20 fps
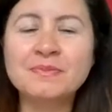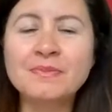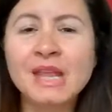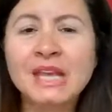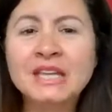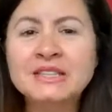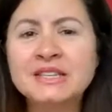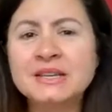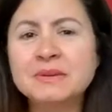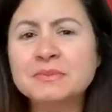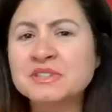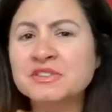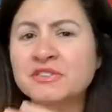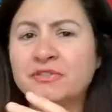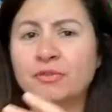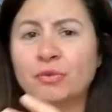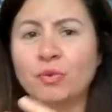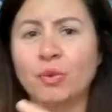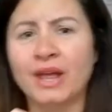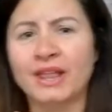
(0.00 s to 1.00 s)
In terms
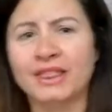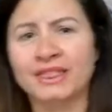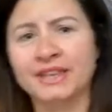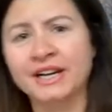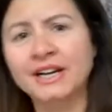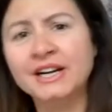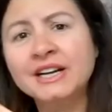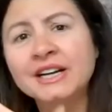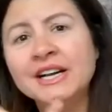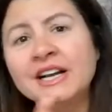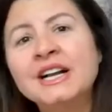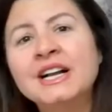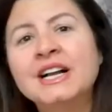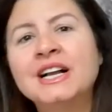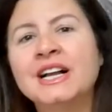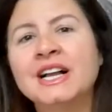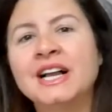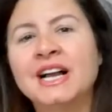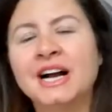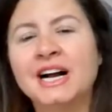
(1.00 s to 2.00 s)
of weather,
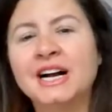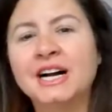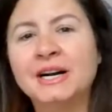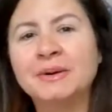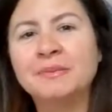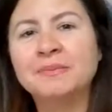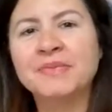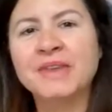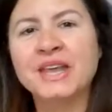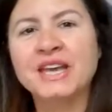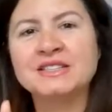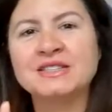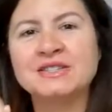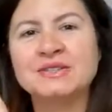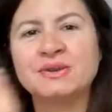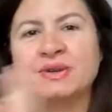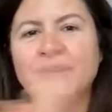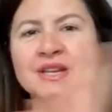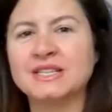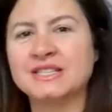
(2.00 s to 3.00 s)
as
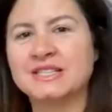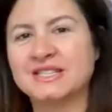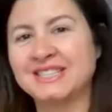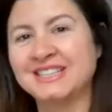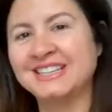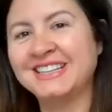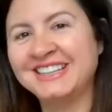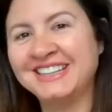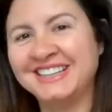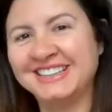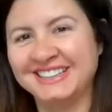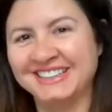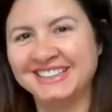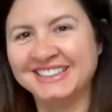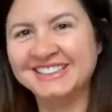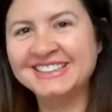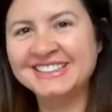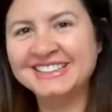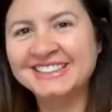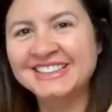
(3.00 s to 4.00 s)
you can see
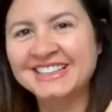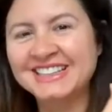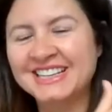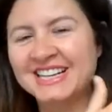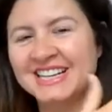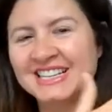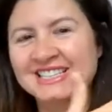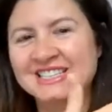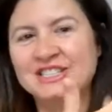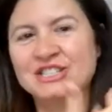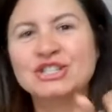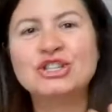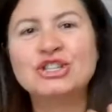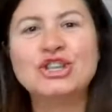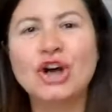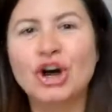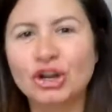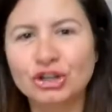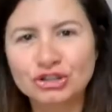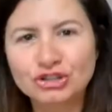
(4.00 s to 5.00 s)
here, it's
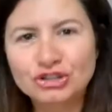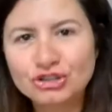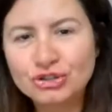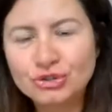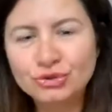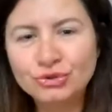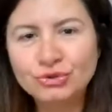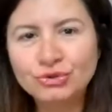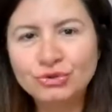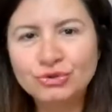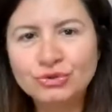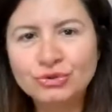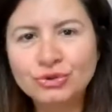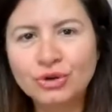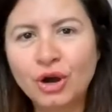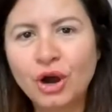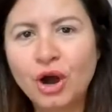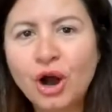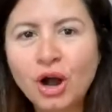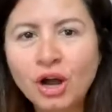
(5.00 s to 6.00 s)
not too
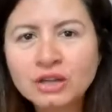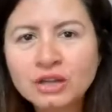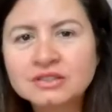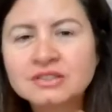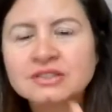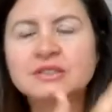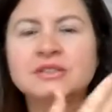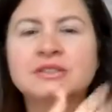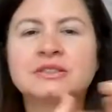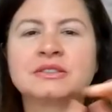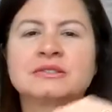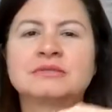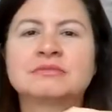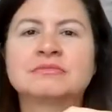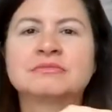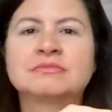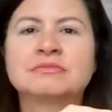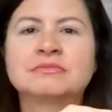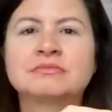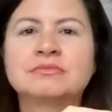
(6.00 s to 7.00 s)
hot.
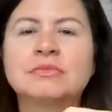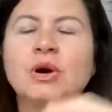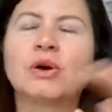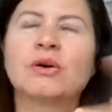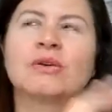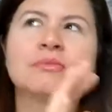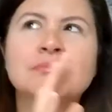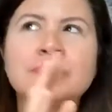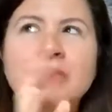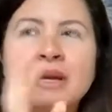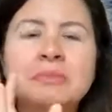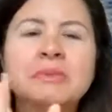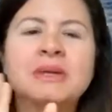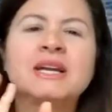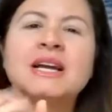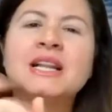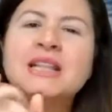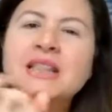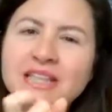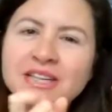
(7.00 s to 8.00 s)
Well, maybe
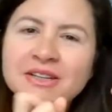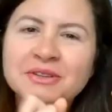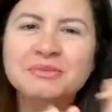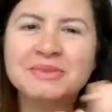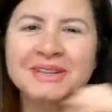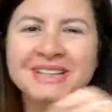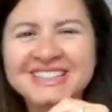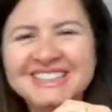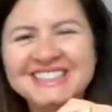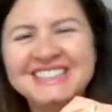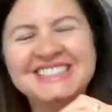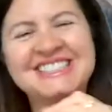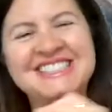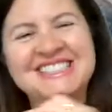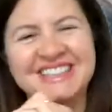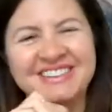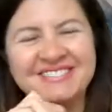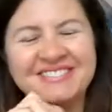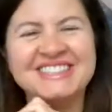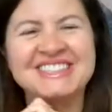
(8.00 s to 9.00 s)
a little bit in
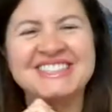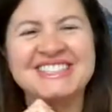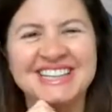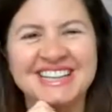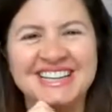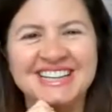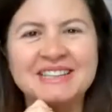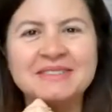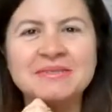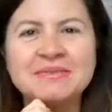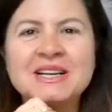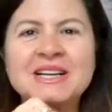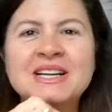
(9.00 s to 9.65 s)
summertime,